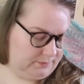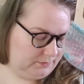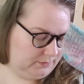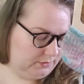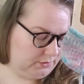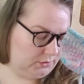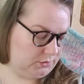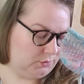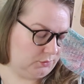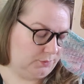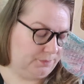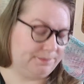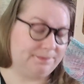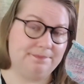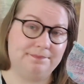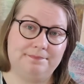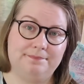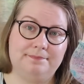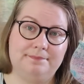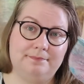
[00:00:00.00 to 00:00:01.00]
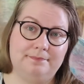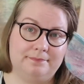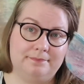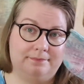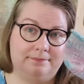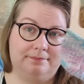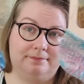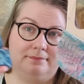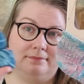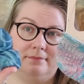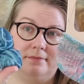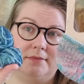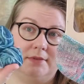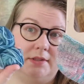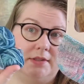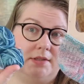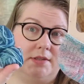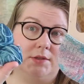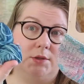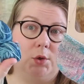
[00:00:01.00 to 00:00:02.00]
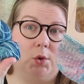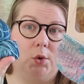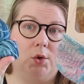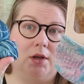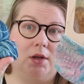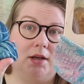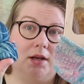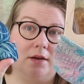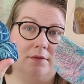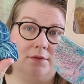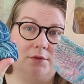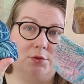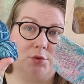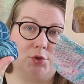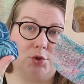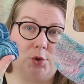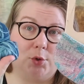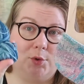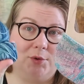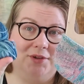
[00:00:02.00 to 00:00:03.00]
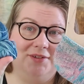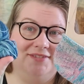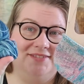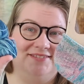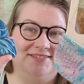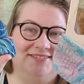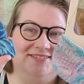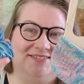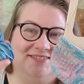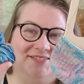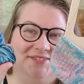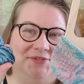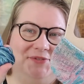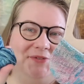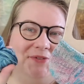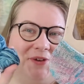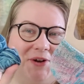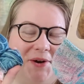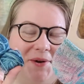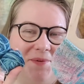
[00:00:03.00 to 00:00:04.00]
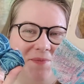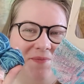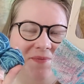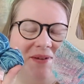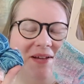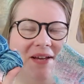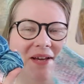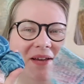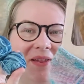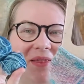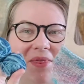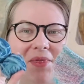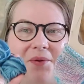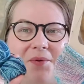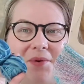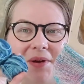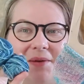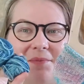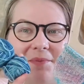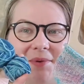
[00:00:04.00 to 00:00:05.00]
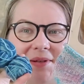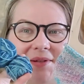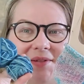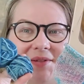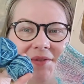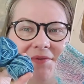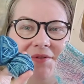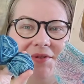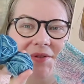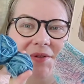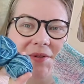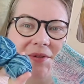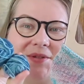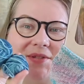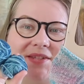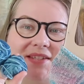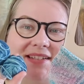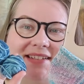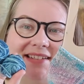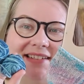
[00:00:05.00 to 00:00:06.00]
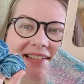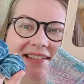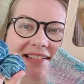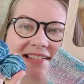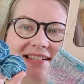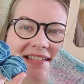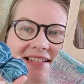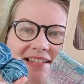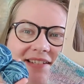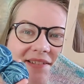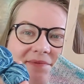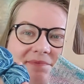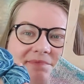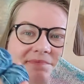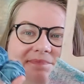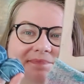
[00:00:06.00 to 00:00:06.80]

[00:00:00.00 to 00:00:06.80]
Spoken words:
So this is all I have to show from 3 pairs of socks that I did.